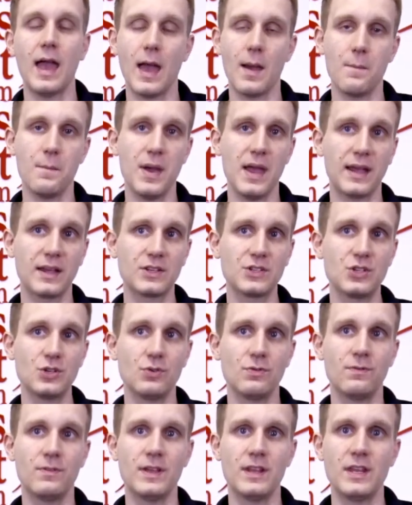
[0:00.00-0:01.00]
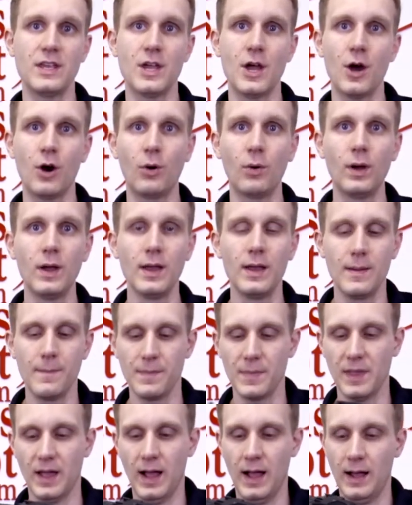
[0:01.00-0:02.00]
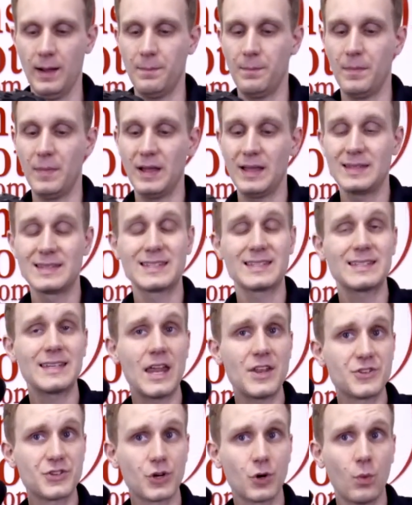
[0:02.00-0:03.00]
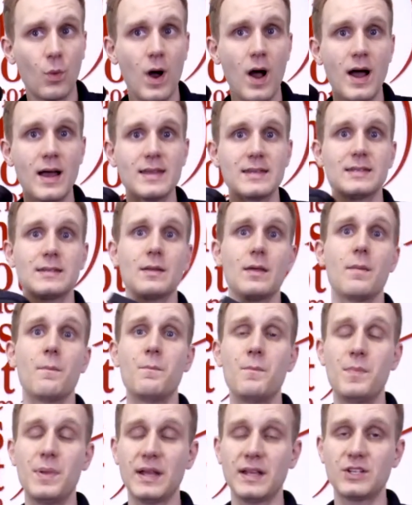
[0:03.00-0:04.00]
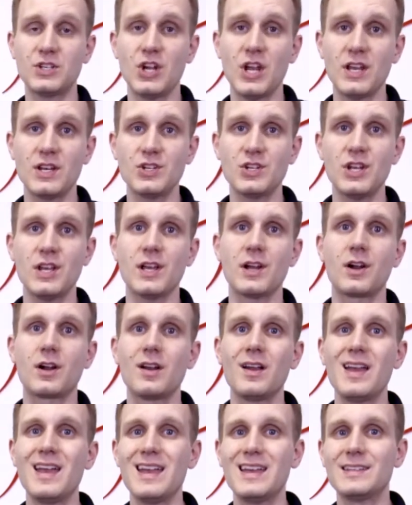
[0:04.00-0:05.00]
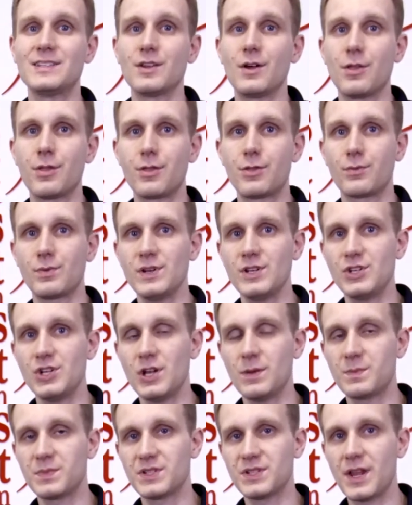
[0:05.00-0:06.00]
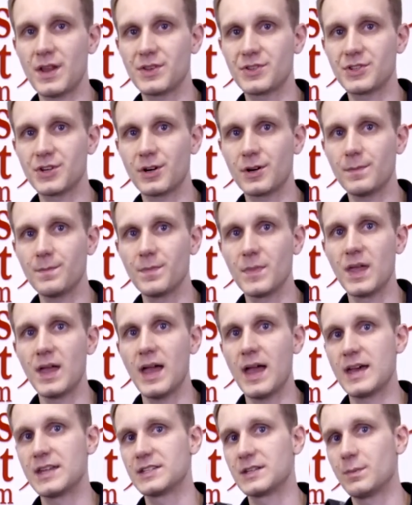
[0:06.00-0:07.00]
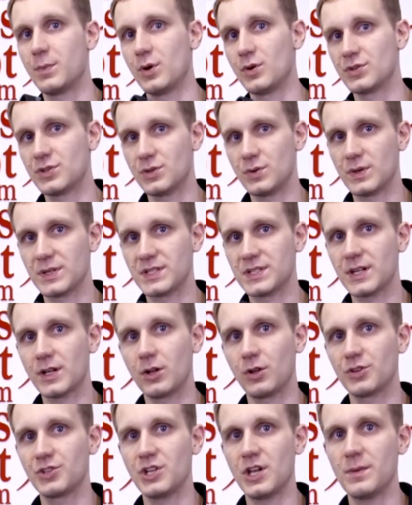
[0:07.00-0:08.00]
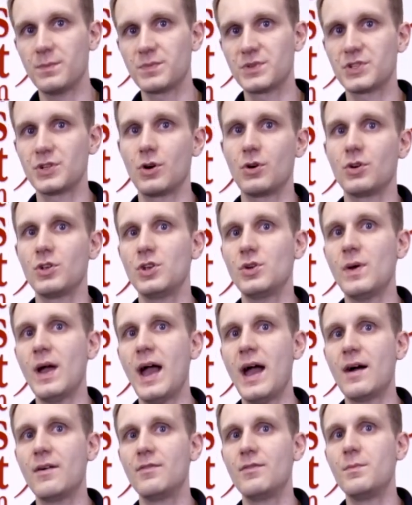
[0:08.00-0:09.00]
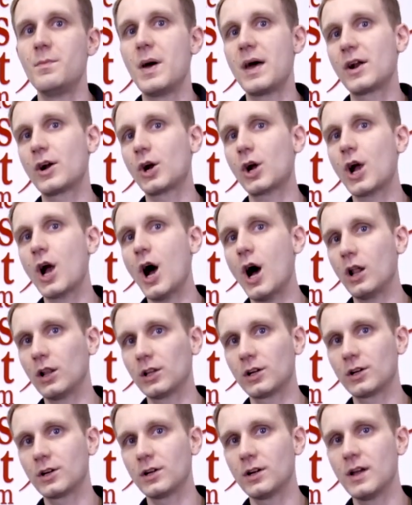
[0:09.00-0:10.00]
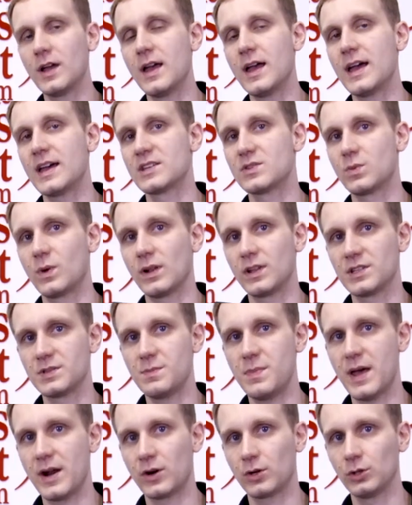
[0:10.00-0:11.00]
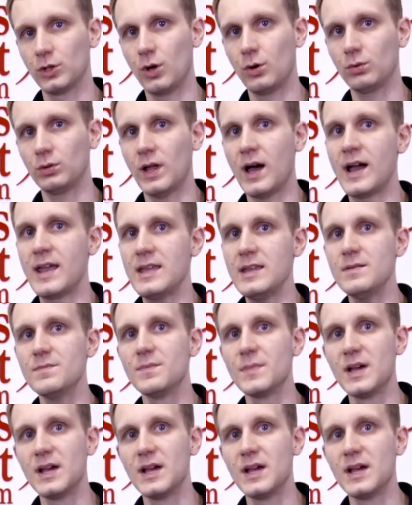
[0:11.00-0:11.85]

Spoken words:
MPEG-2 video. Sensor-wise, big change here. It's a 3-chip sensor as opposed to a single chip, so you have better color as well as better low light.